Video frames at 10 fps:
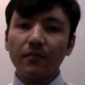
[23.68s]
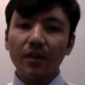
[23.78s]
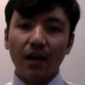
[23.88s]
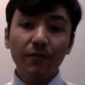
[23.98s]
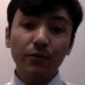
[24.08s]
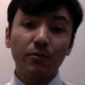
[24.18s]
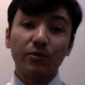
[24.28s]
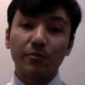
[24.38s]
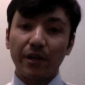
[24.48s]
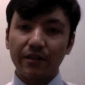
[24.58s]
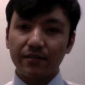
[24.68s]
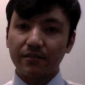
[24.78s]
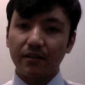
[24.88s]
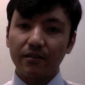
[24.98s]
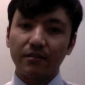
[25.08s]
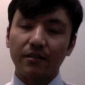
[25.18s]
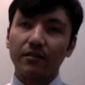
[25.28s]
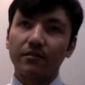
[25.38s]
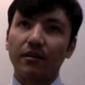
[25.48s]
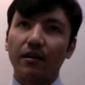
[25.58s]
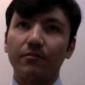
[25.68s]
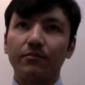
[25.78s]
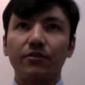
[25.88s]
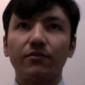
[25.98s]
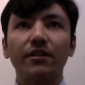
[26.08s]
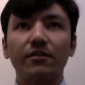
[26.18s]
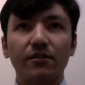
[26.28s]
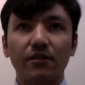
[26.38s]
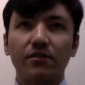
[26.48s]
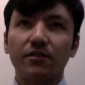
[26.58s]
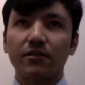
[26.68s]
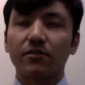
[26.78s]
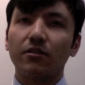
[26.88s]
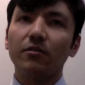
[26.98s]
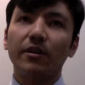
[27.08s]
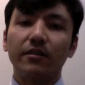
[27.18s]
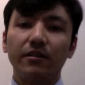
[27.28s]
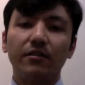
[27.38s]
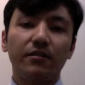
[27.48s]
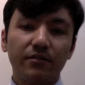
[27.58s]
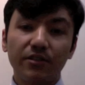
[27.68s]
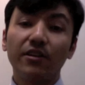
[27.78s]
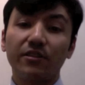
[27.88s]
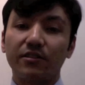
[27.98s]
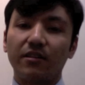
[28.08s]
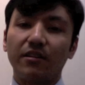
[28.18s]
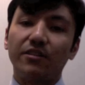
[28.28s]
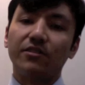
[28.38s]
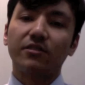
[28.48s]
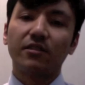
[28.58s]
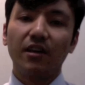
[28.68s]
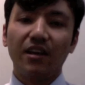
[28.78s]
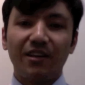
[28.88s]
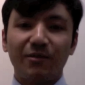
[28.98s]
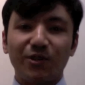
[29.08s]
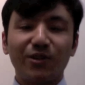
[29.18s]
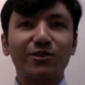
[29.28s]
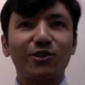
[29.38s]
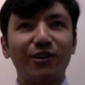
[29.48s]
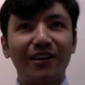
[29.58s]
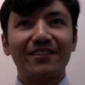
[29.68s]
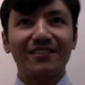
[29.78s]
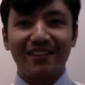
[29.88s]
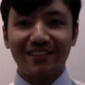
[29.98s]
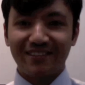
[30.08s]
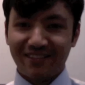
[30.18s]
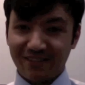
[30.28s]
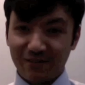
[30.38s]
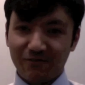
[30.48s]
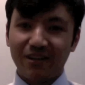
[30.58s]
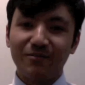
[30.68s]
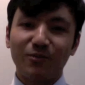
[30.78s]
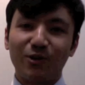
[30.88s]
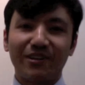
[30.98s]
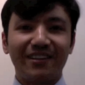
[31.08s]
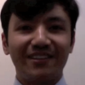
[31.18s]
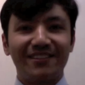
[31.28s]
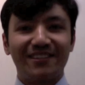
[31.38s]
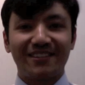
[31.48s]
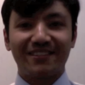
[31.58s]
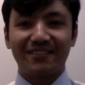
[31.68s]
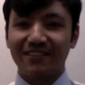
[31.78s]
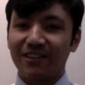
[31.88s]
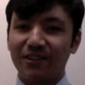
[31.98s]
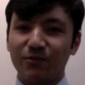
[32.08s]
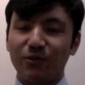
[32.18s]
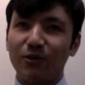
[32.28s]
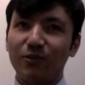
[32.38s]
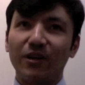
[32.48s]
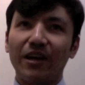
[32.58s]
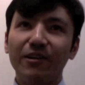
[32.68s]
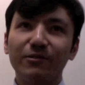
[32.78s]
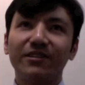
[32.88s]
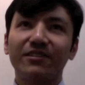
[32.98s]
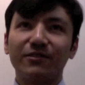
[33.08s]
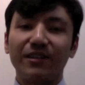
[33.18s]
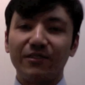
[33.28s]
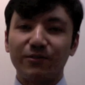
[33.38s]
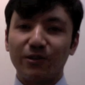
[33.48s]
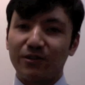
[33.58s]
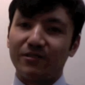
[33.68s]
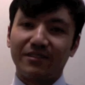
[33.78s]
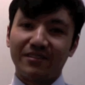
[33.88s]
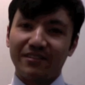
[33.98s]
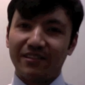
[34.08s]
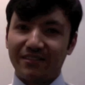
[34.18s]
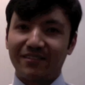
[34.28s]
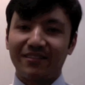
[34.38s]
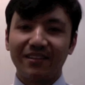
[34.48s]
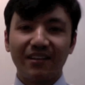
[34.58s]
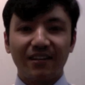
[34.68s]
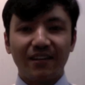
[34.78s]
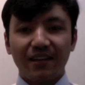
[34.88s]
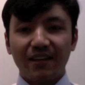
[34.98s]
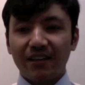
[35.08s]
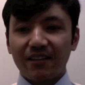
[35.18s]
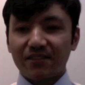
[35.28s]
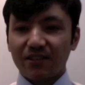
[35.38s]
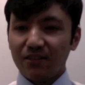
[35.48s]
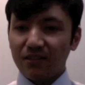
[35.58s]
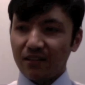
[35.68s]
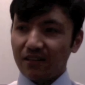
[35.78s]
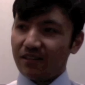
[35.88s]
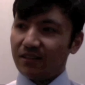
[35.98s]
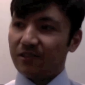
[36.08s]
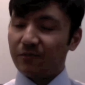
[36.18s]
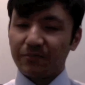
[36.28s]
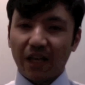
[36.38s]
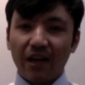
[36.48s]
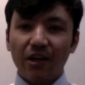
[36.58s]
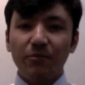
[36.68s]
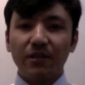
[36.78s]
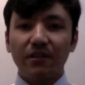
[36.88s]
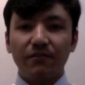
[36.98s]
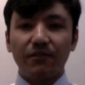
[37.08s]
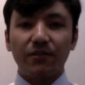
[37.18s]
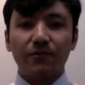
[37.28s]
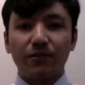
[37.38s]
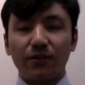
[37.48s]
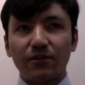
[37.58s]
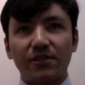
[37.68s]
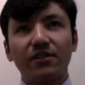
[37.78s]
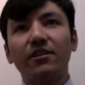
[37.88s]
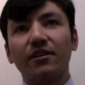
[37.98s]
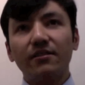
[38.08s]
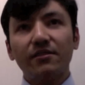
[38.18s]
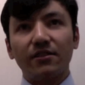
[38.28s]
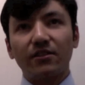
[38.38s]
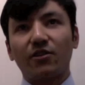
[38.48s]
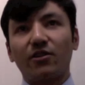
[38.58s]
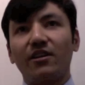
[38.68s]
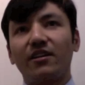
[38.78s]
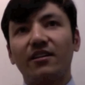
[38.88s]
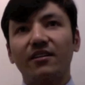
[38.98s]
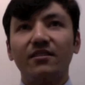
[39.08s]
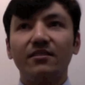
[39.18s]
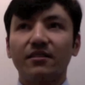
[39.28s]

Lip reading: I'm from Uzbekistan and I'm 26 years old by international age, because Koreans said one more age for every 24 years. So I have been living for 3 years in Korea,